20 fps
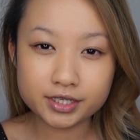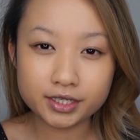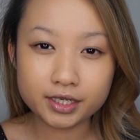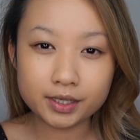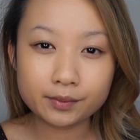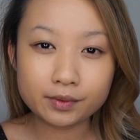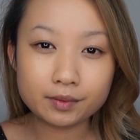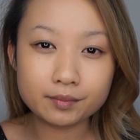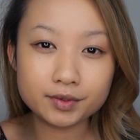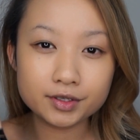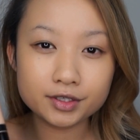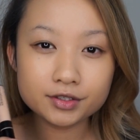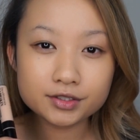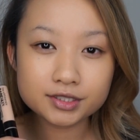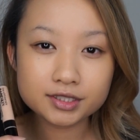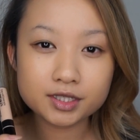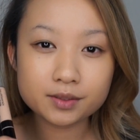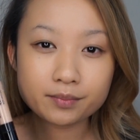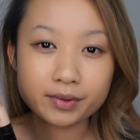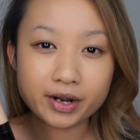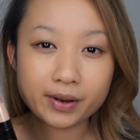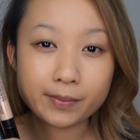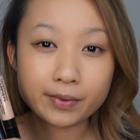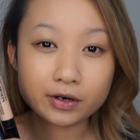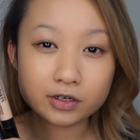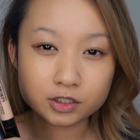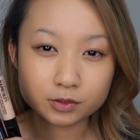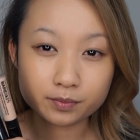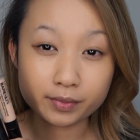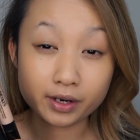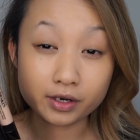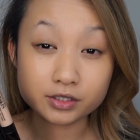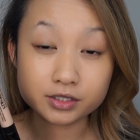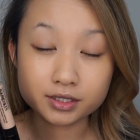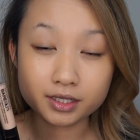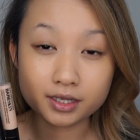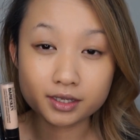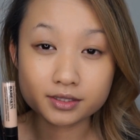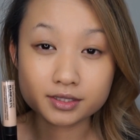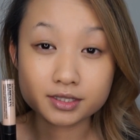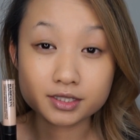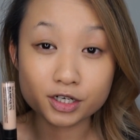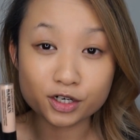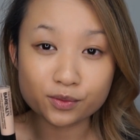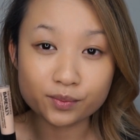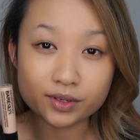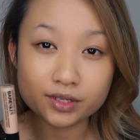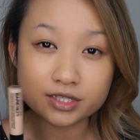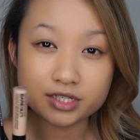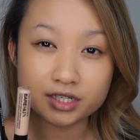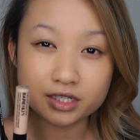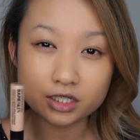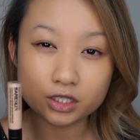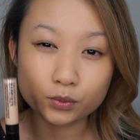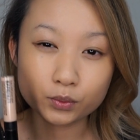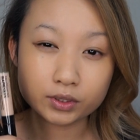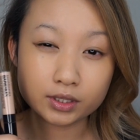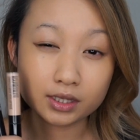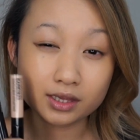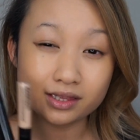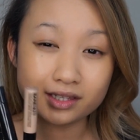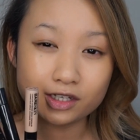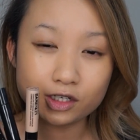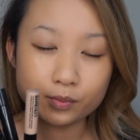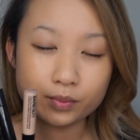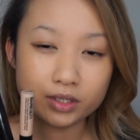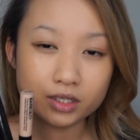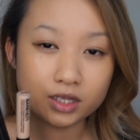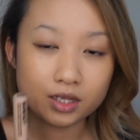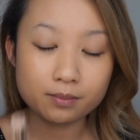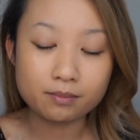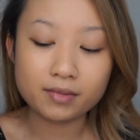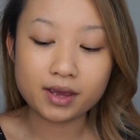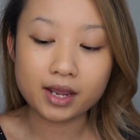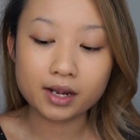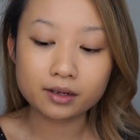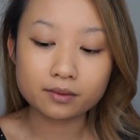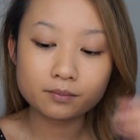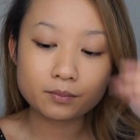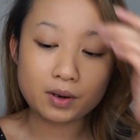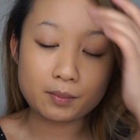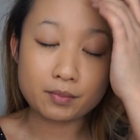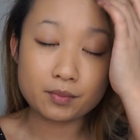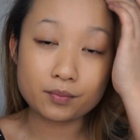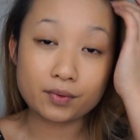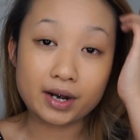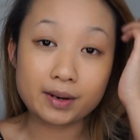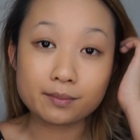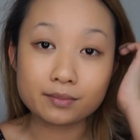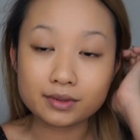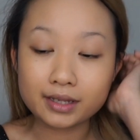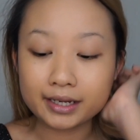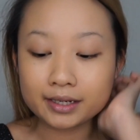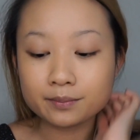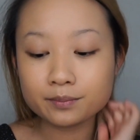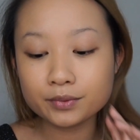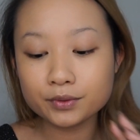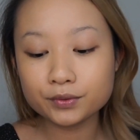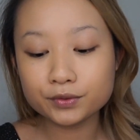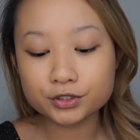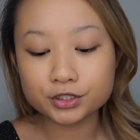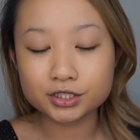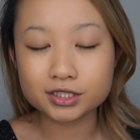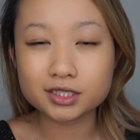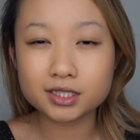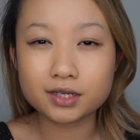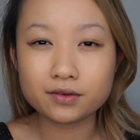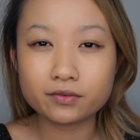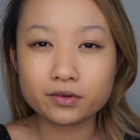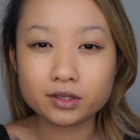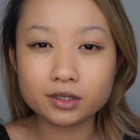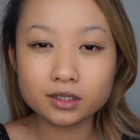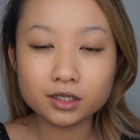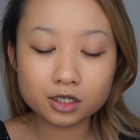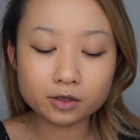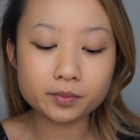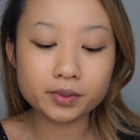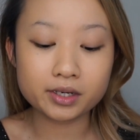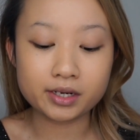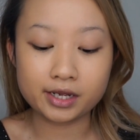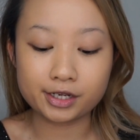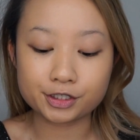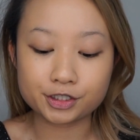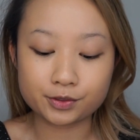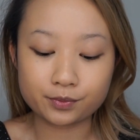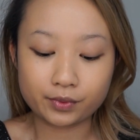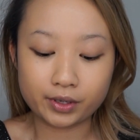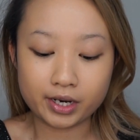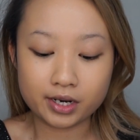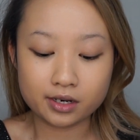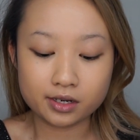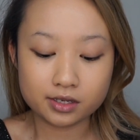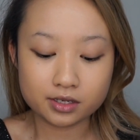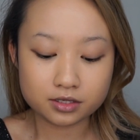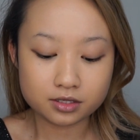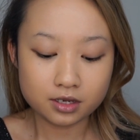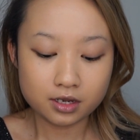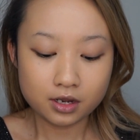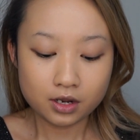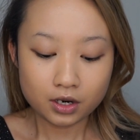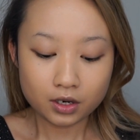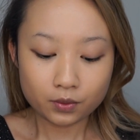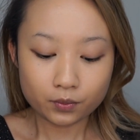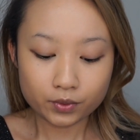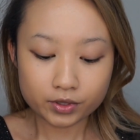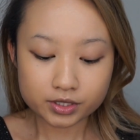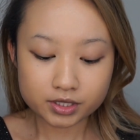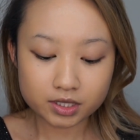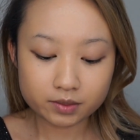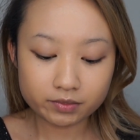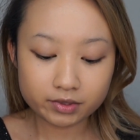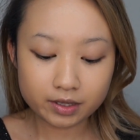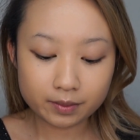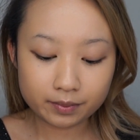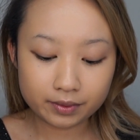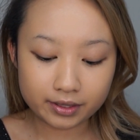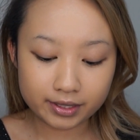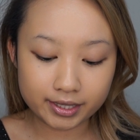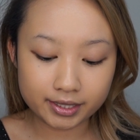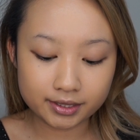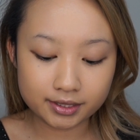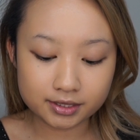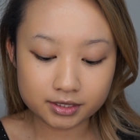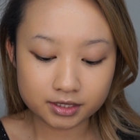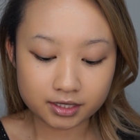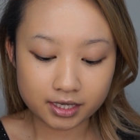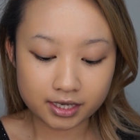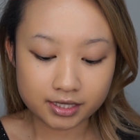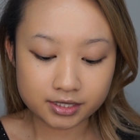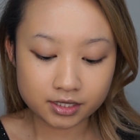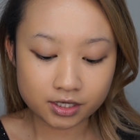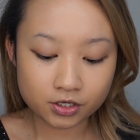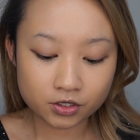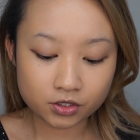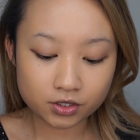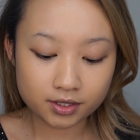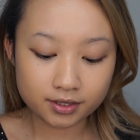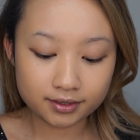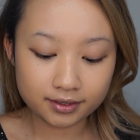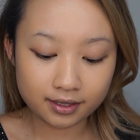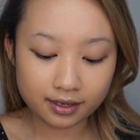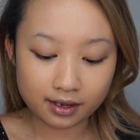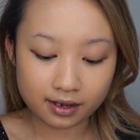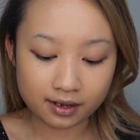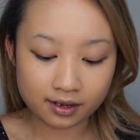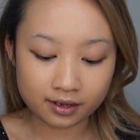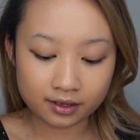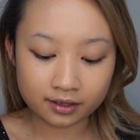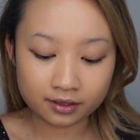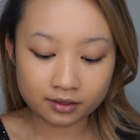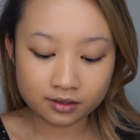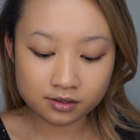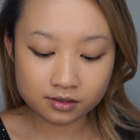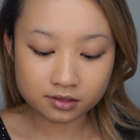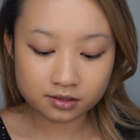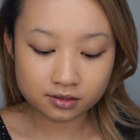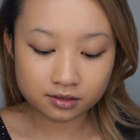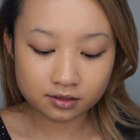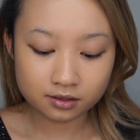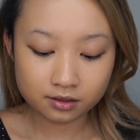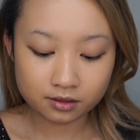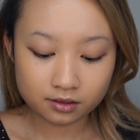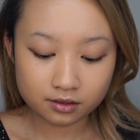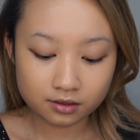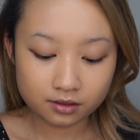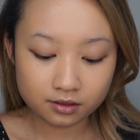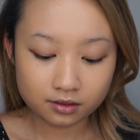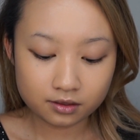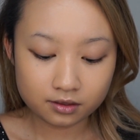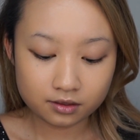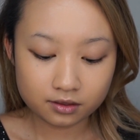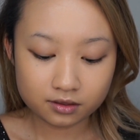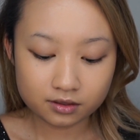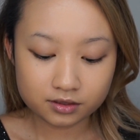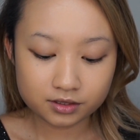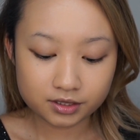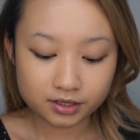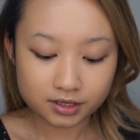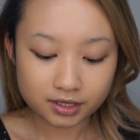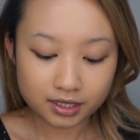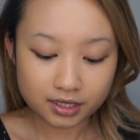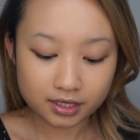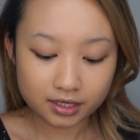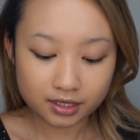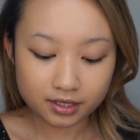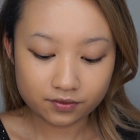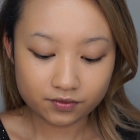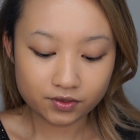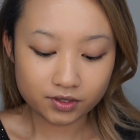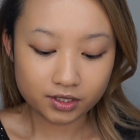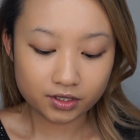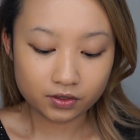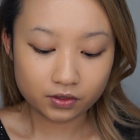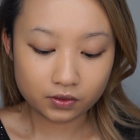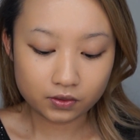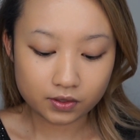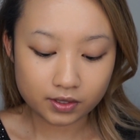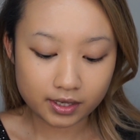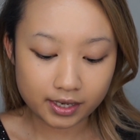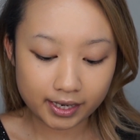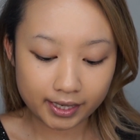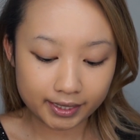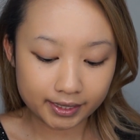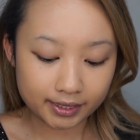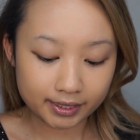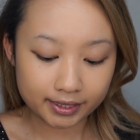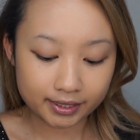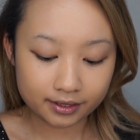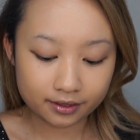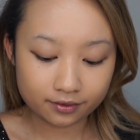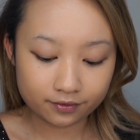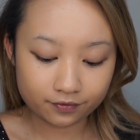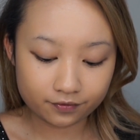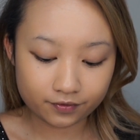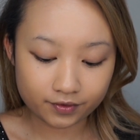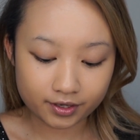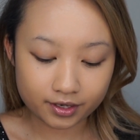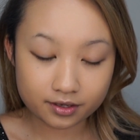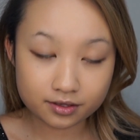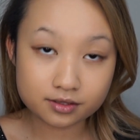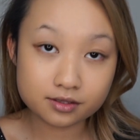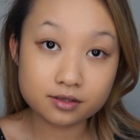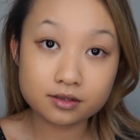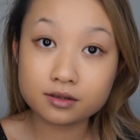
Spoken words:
I'm going to be using the Bare Minerals Bare Skin Serum Concealer with a little bit of the MAC Prep and Prime Light Boost just to give it a little bit of extra brightness. We're just going to be applying these guys underneath the eyes just to kind of give a little highlighted effect.